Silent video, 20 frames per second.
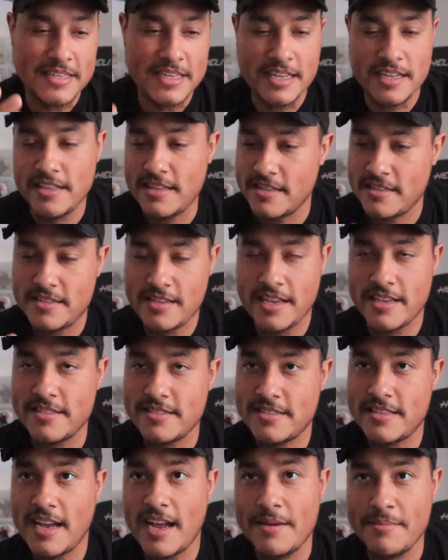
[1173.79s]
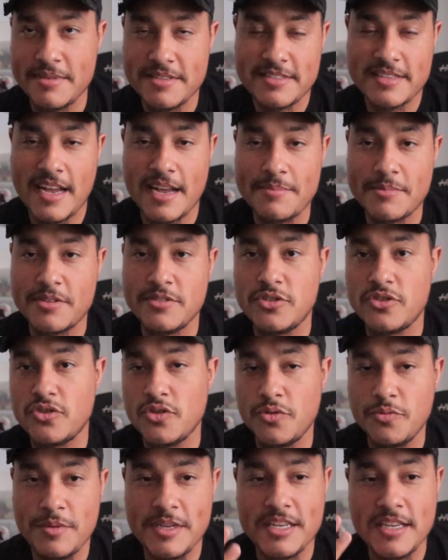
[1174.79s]
It takes time. It's time
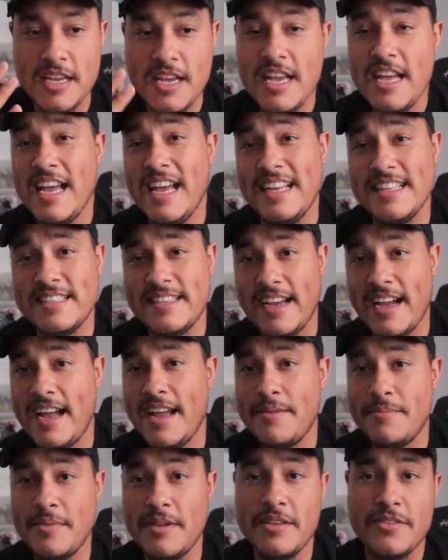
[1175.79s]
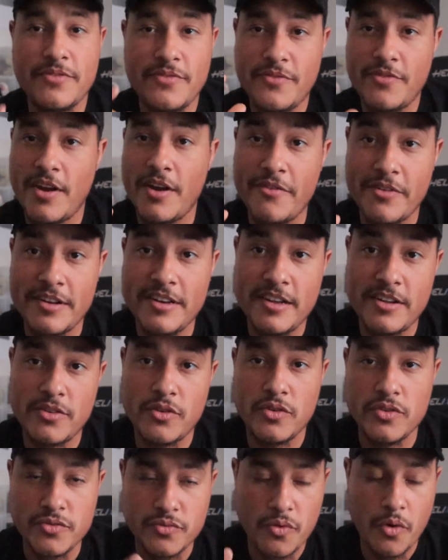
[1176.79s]
consuming, and time is very
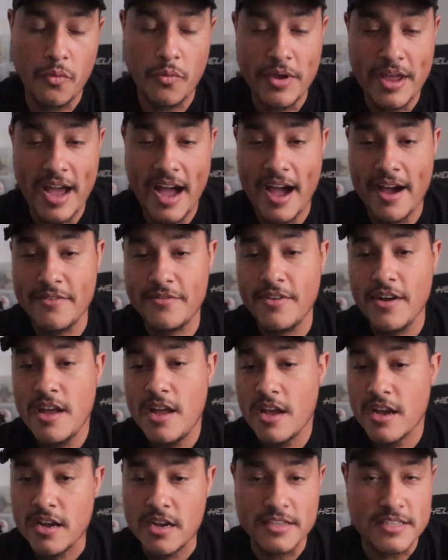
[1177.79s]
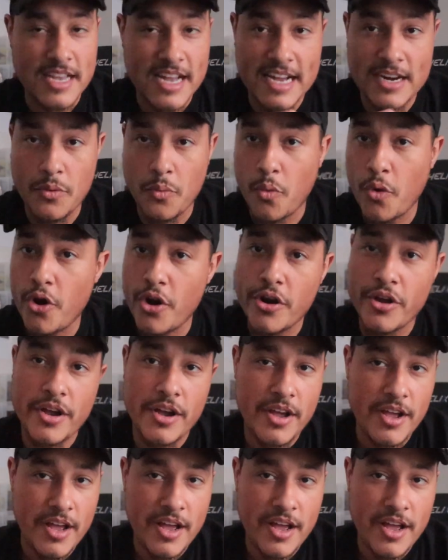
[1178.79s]
little is what we have, because I gotta work,